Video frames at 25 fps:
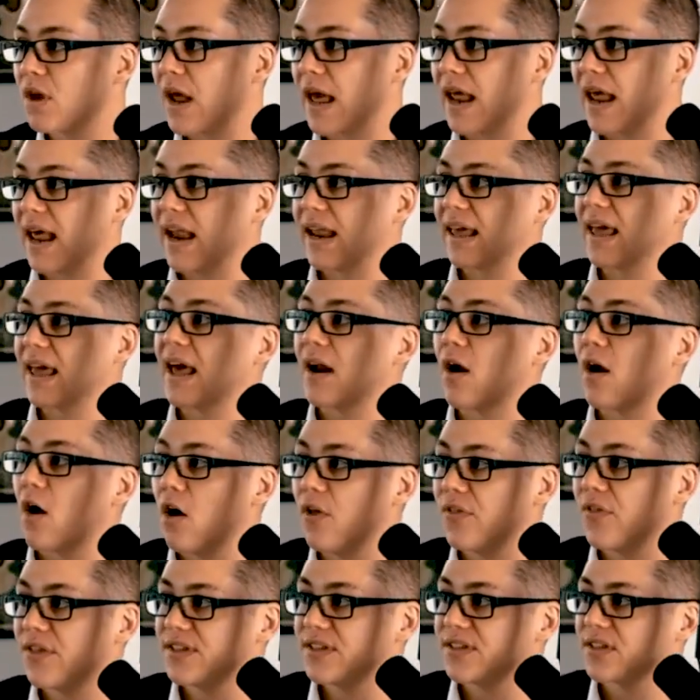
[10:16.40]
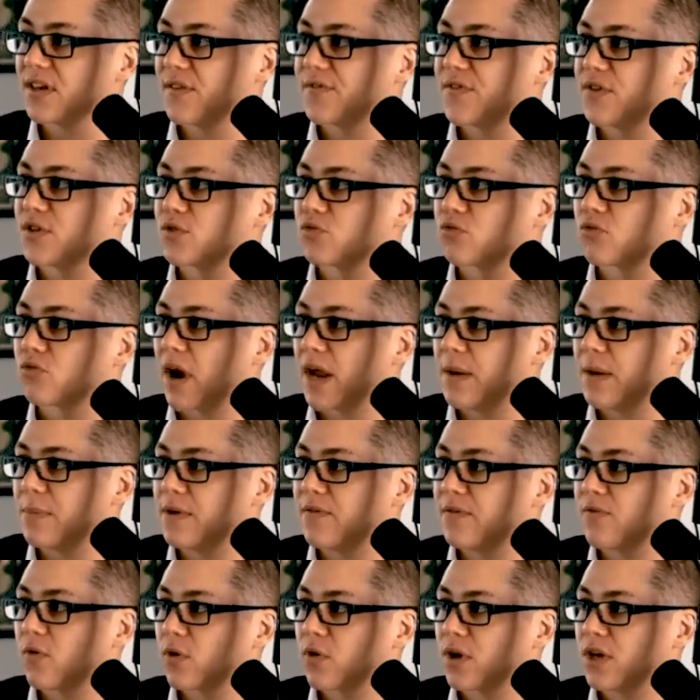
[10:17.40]
again, all this stuff is right
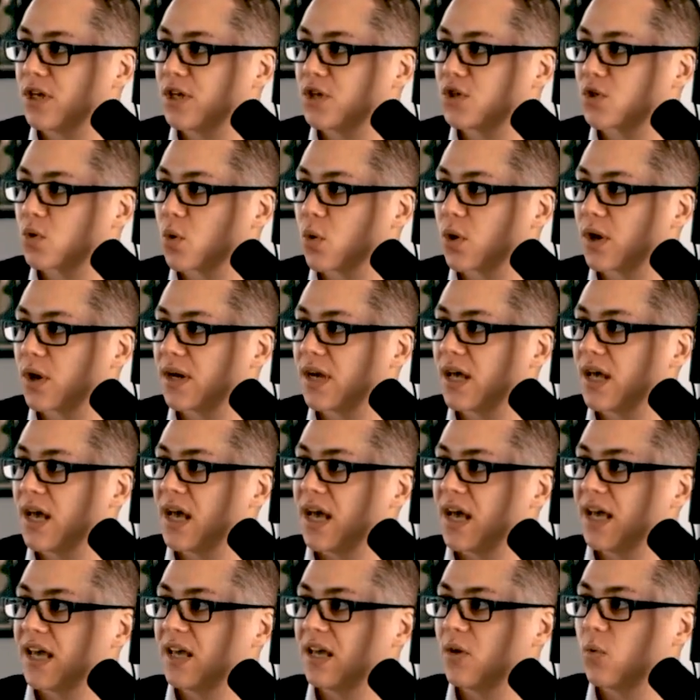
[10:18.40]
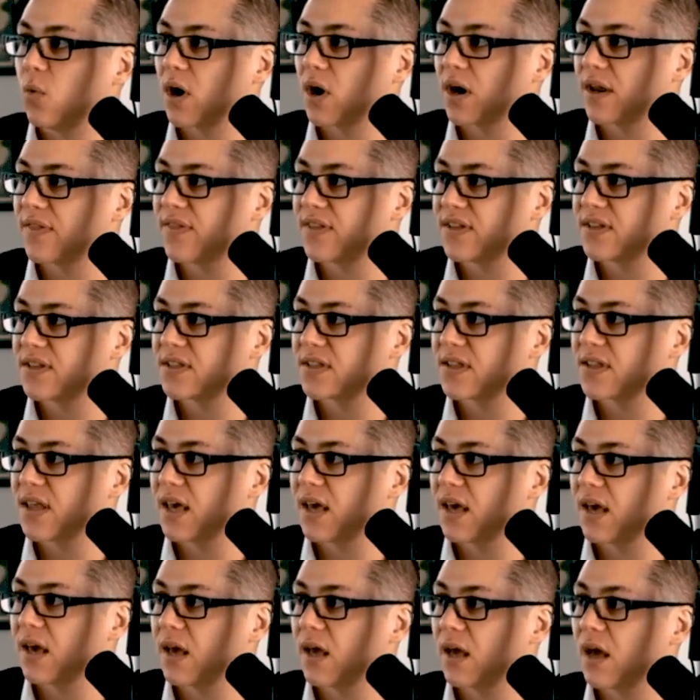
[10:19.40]
before he joined. He wanted this
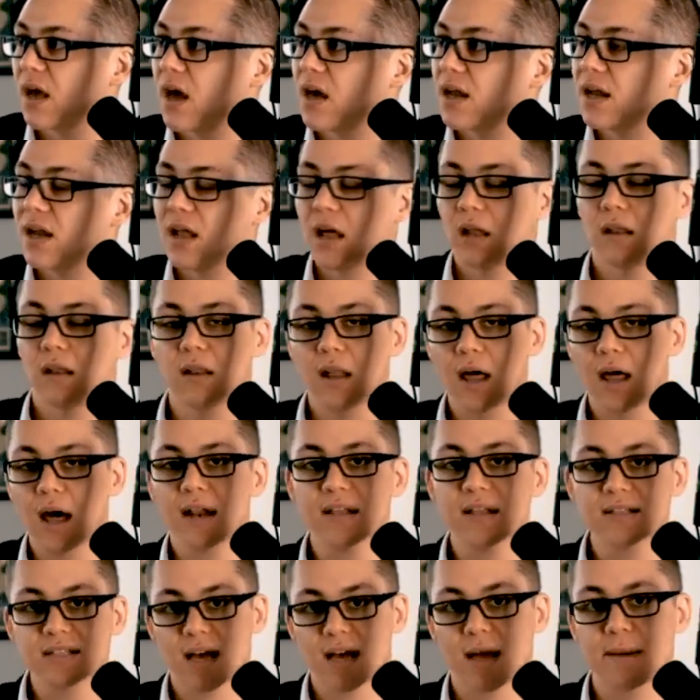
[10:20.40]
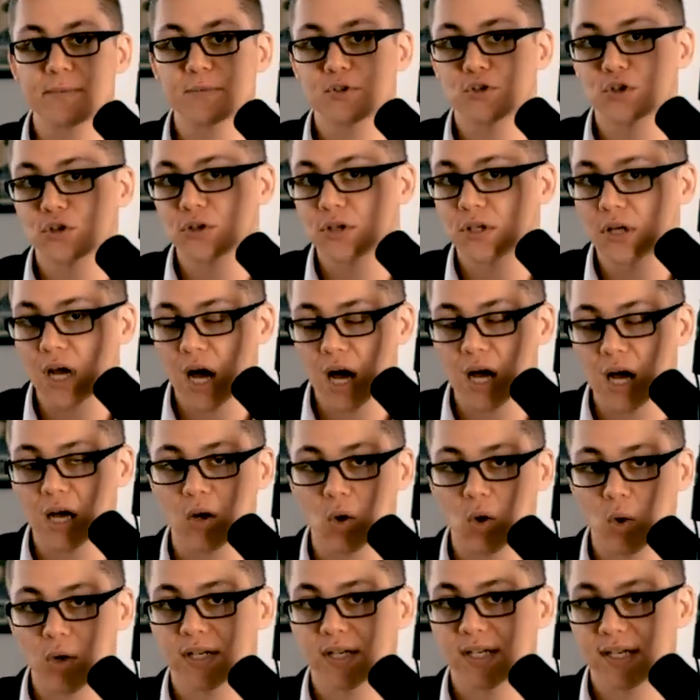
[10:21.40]
thing. A lot of times you're not
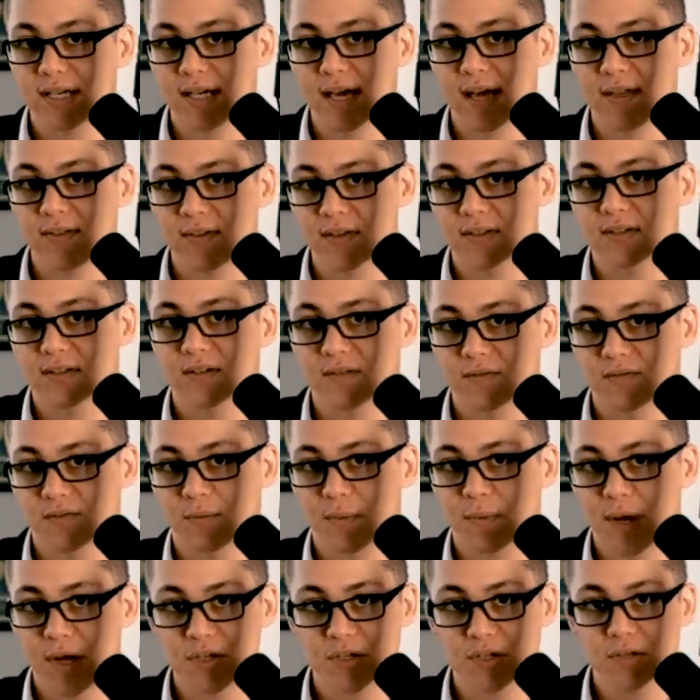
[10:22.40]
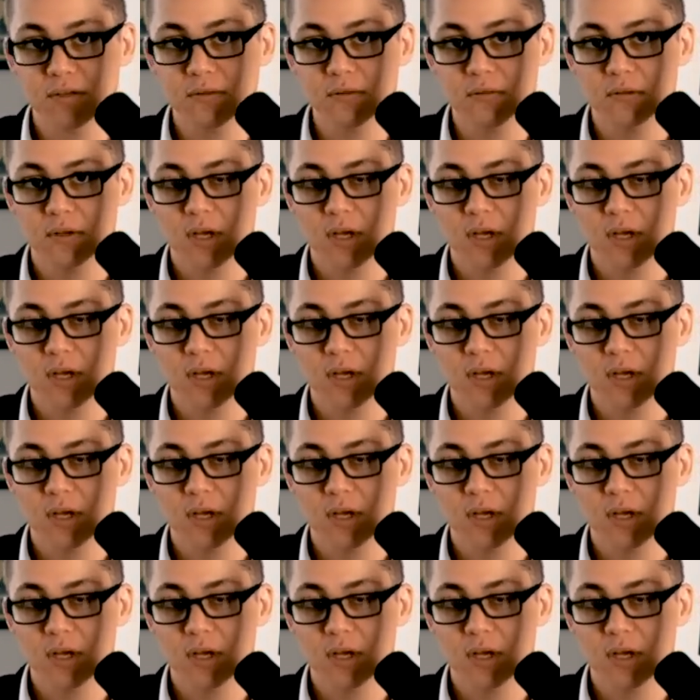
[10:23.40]
going to get this information.